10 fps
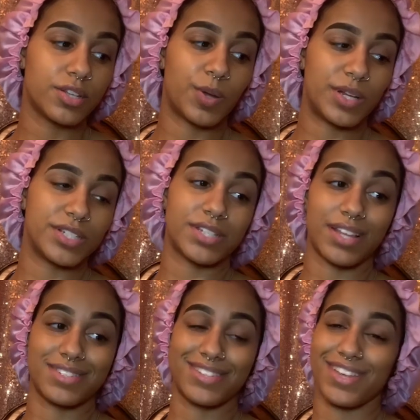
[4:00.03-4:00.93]
know, I just like
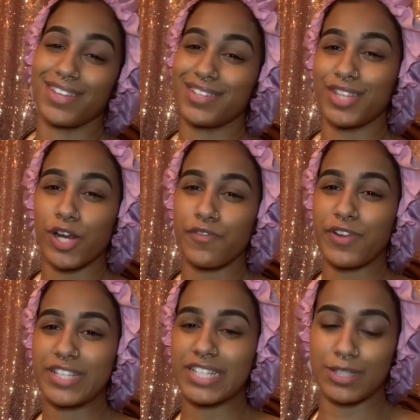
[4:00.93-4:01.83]
seeing their
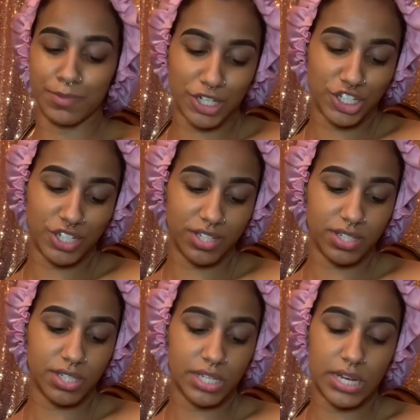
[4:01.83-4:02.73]
face
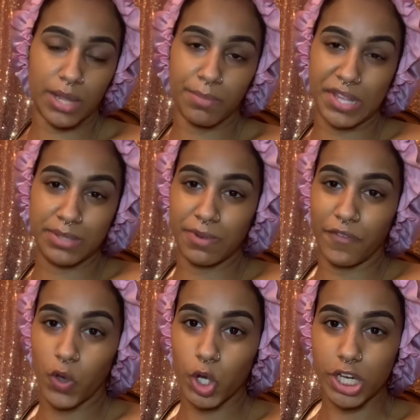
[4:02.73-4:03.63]
expressions. It, like, makes me
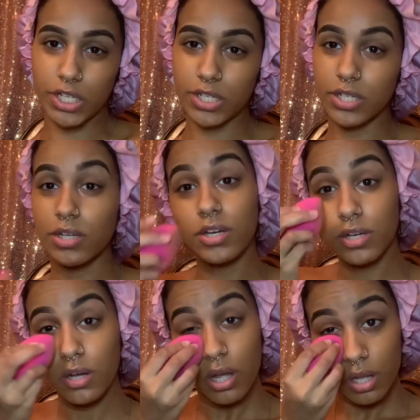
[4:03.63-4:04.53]
feel good.
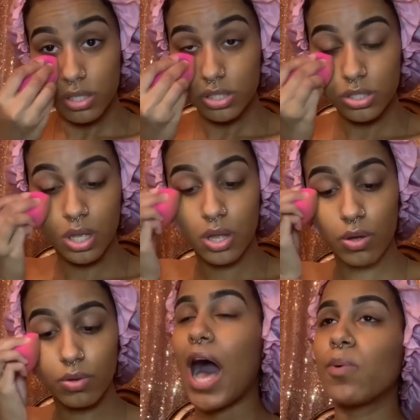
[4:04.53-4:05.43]

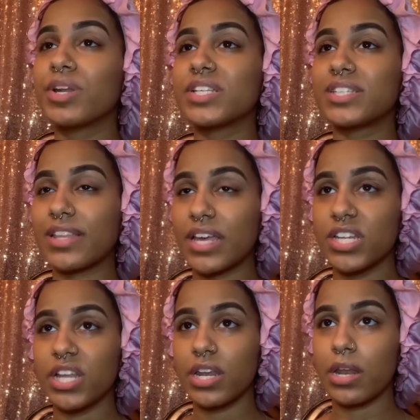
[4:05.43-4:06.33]
So I want to say that
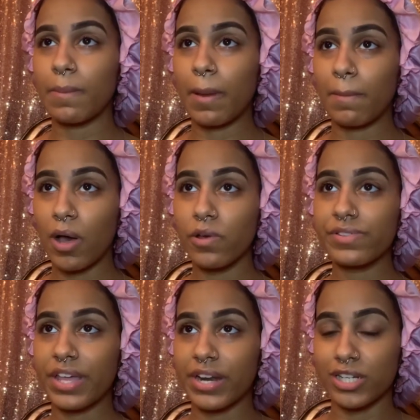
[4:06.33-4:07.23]
he nutted in my
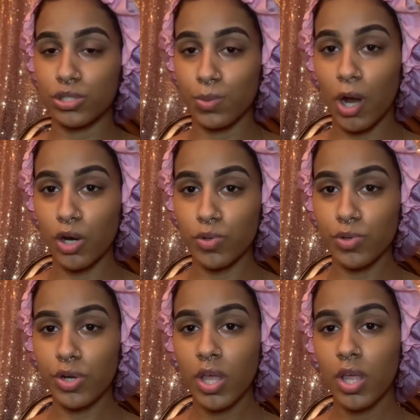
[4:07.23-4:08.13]
mouth and I swallowed,